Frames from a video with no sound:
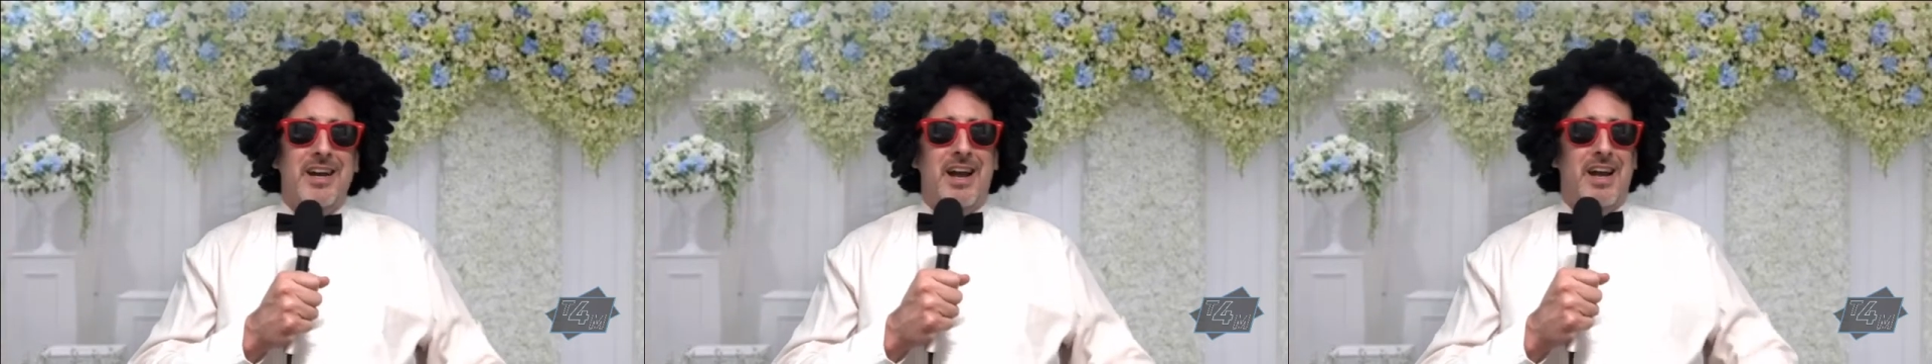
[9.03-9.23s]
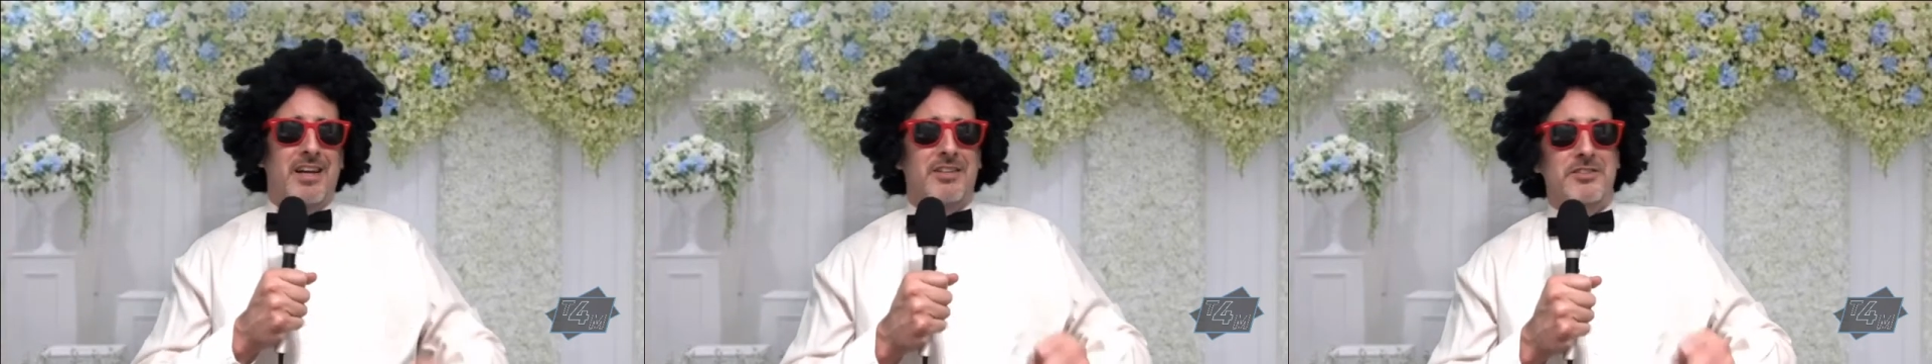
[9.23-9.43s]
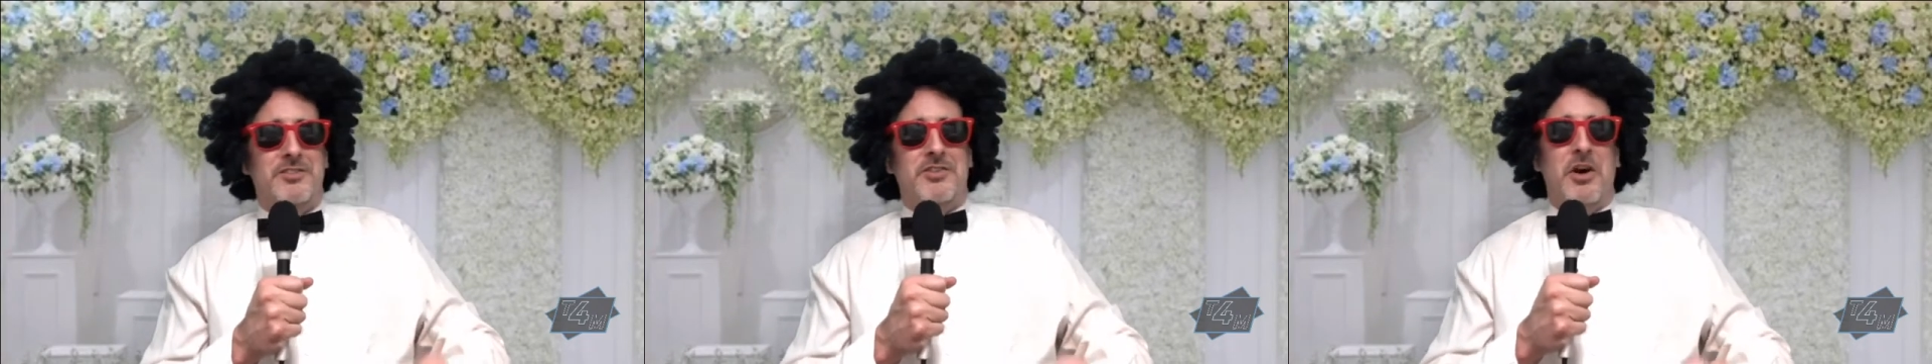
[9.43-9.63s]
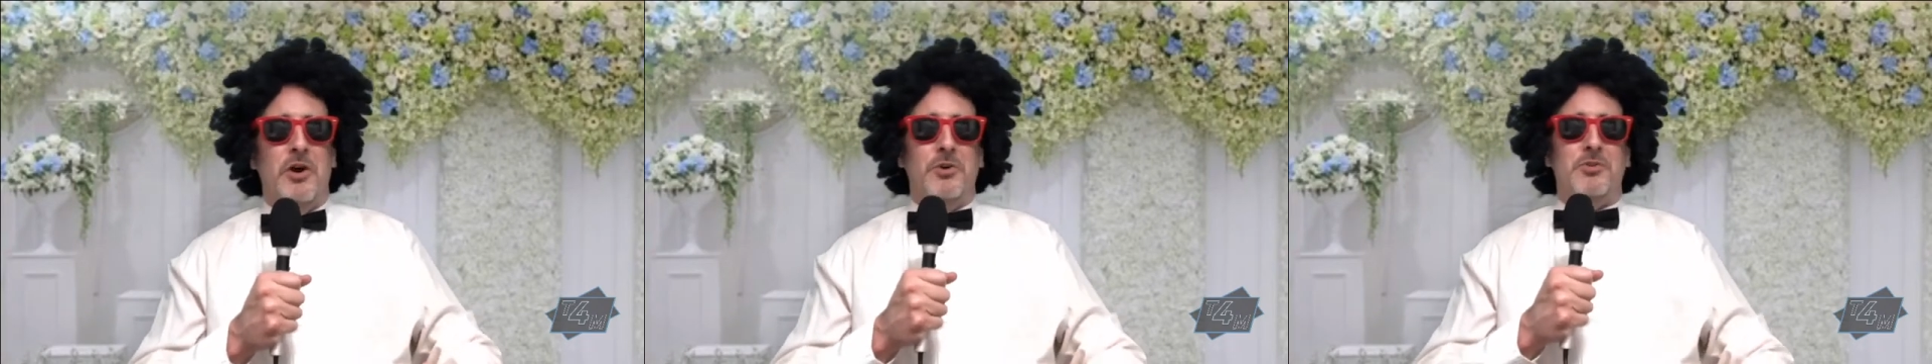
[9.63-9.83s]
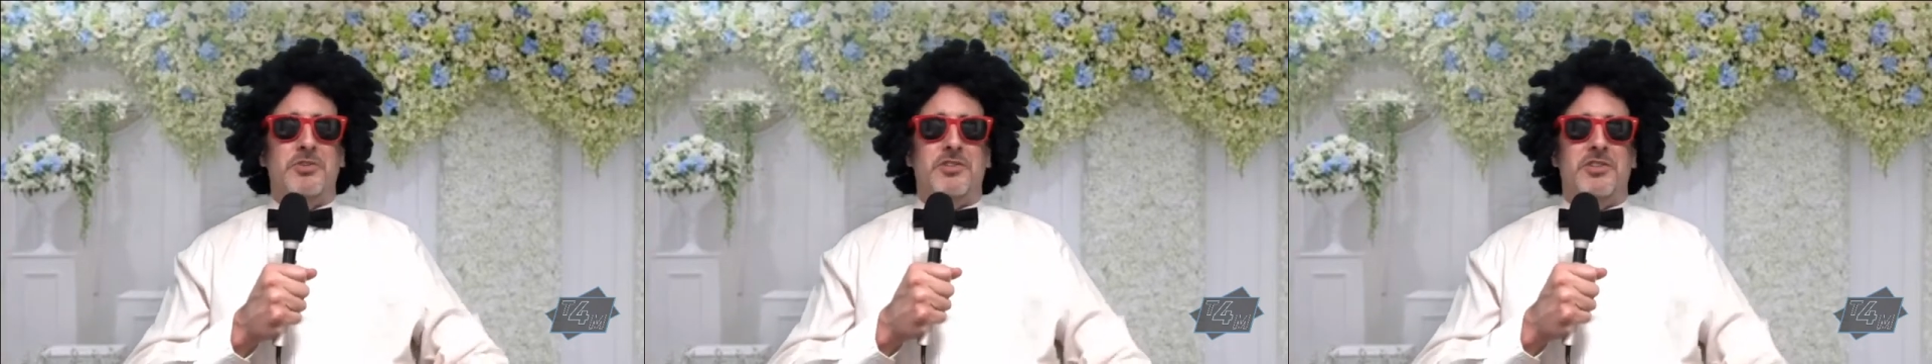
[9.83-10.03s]
and
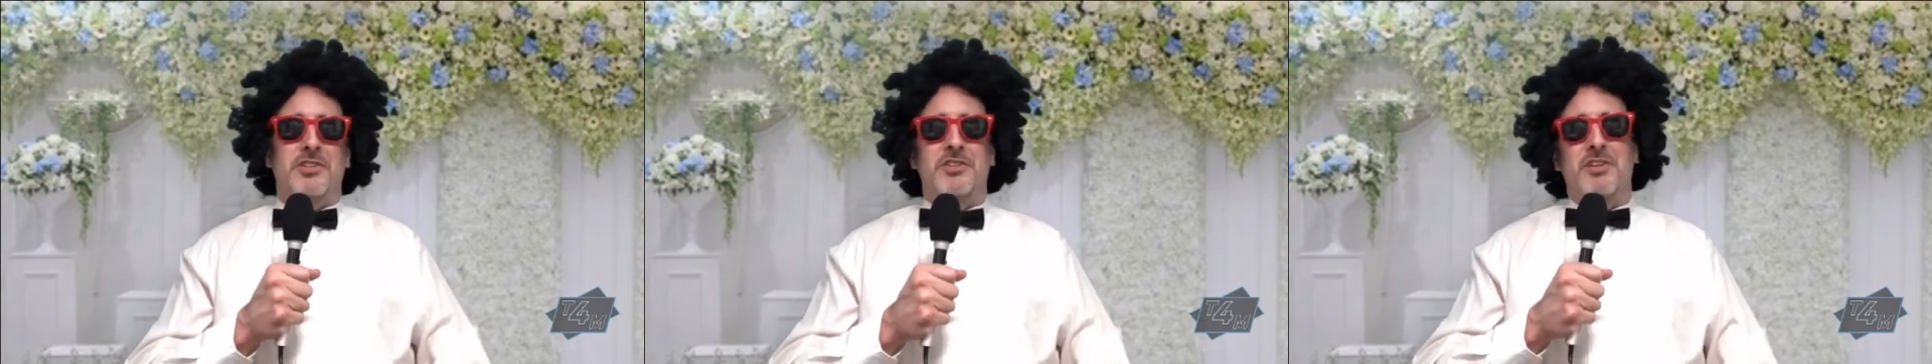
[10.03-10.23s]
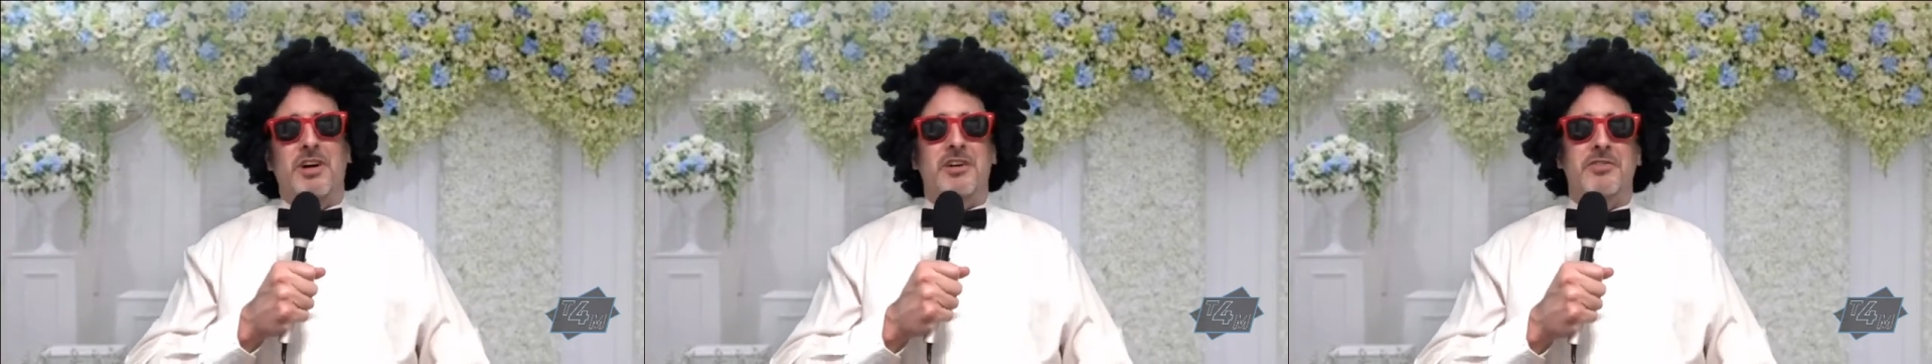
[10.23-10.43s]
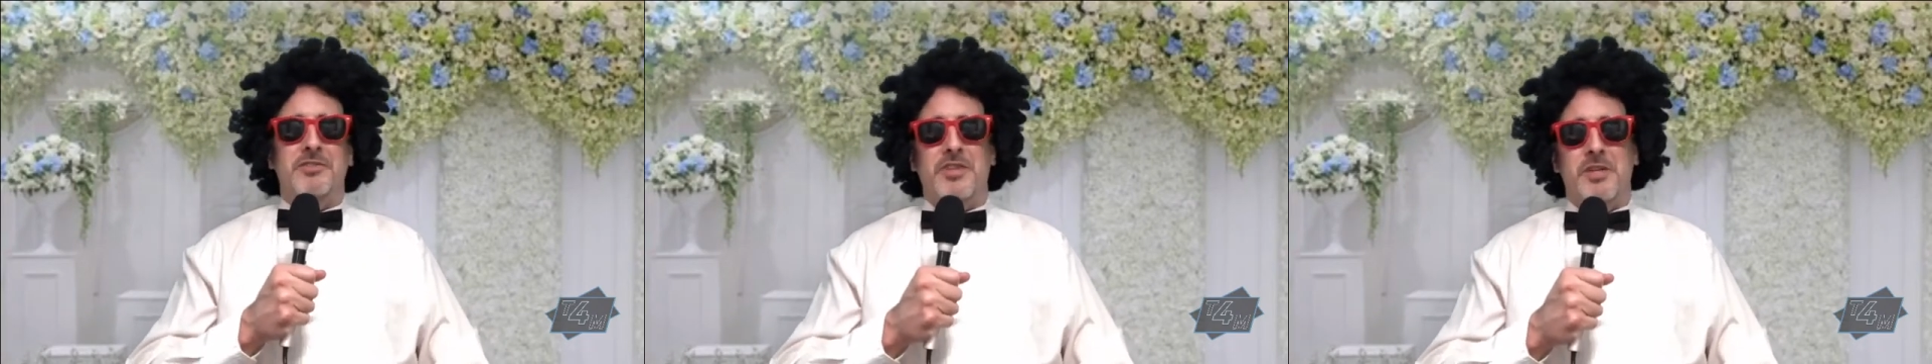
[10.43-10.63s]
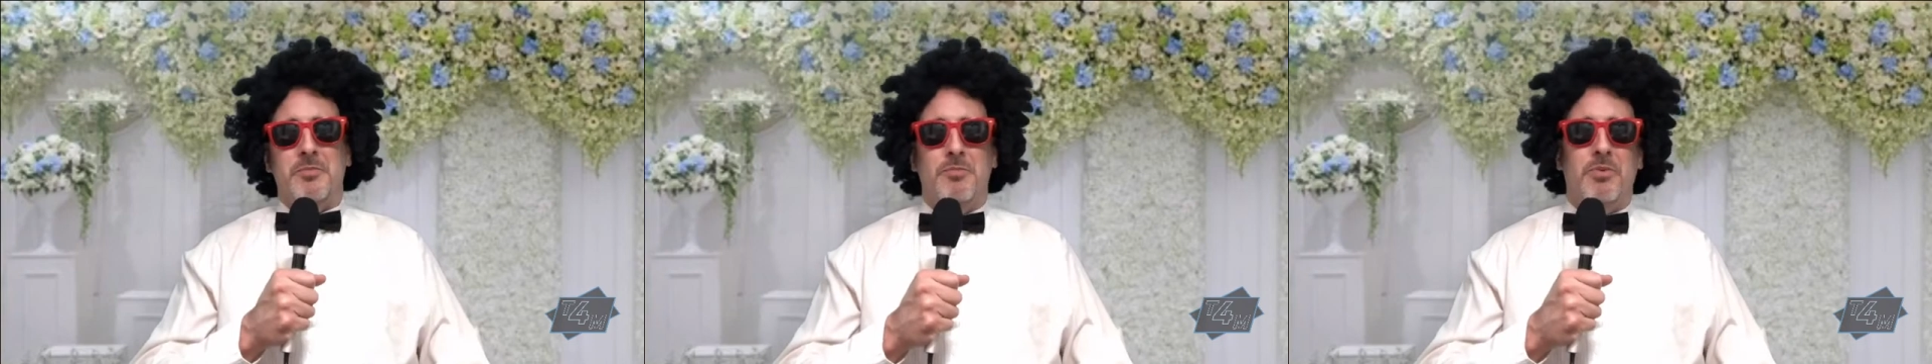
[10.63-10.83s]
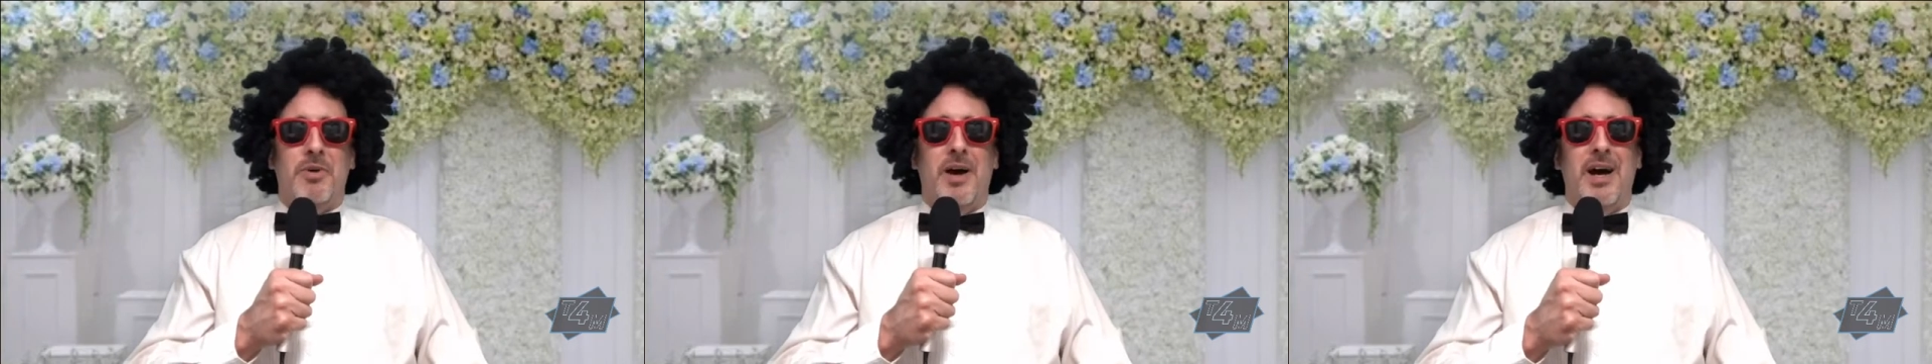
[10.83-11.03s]
toast the lovely
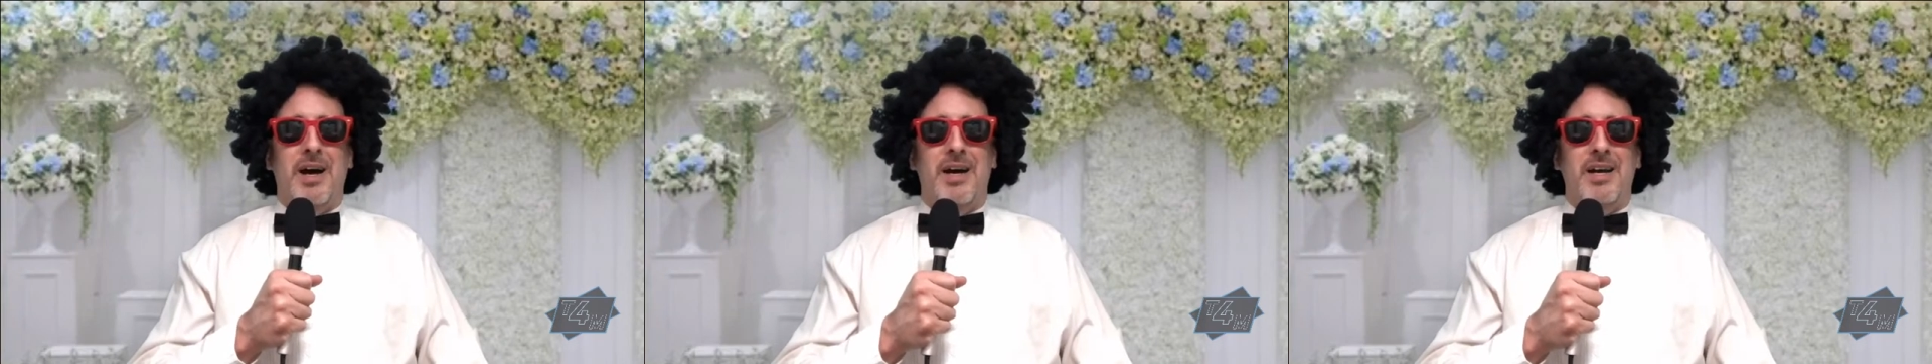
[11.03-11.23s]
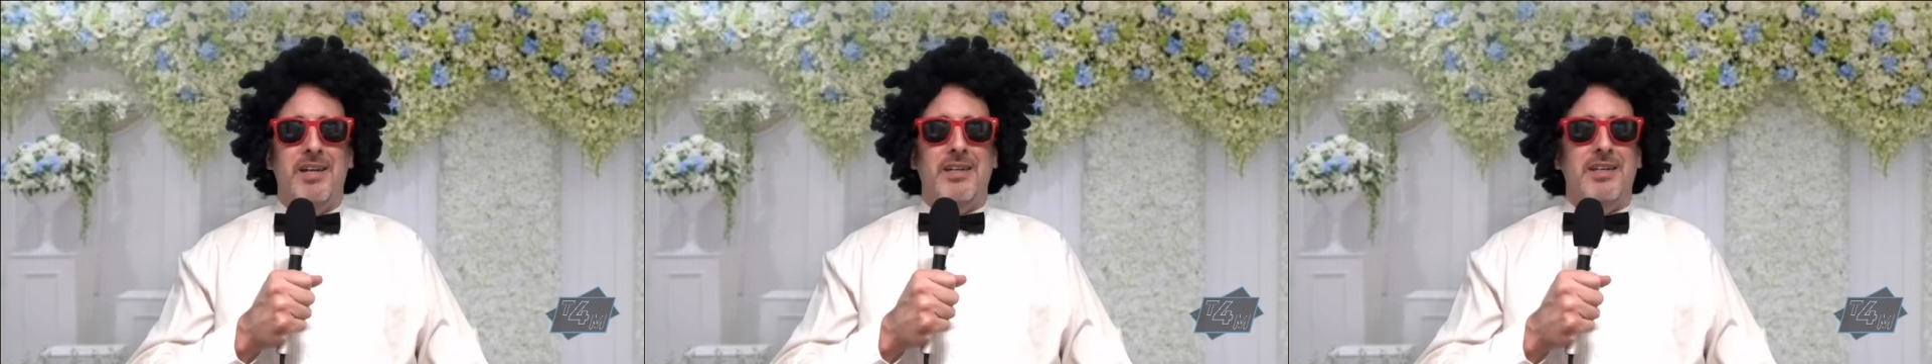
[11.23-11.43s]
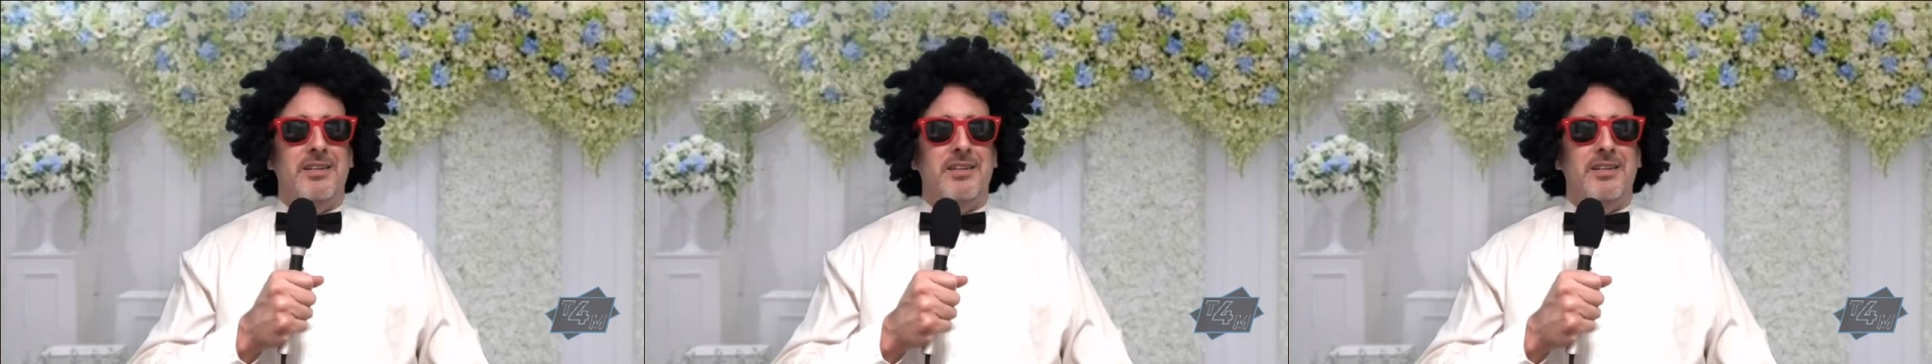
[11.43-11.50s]
bride